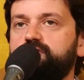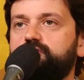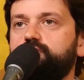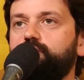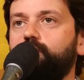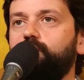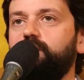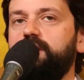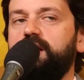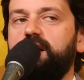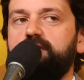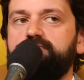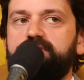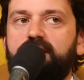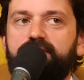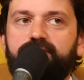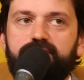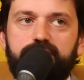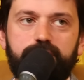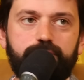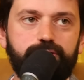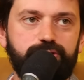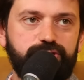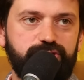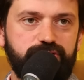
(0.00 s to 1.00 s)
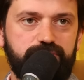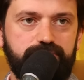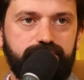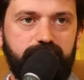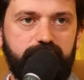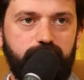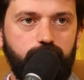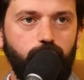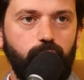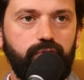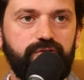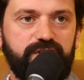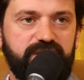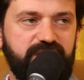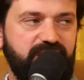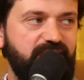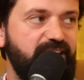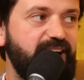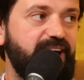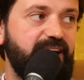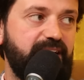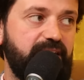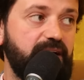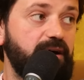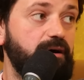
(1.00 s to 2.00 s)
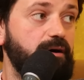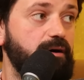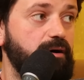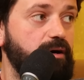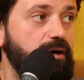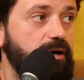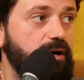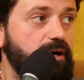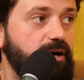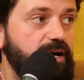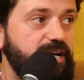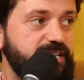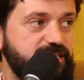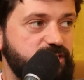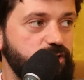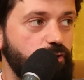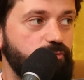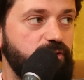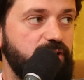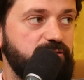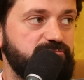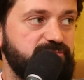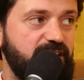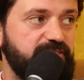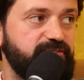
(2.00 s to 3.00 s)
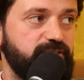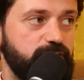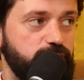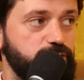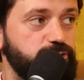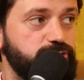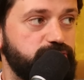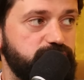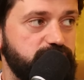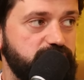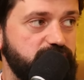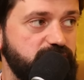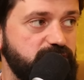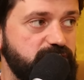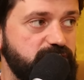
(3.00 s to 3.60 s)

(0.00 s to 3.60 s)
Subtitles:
you call it a revolution, but you're the king, it's not really a revolution,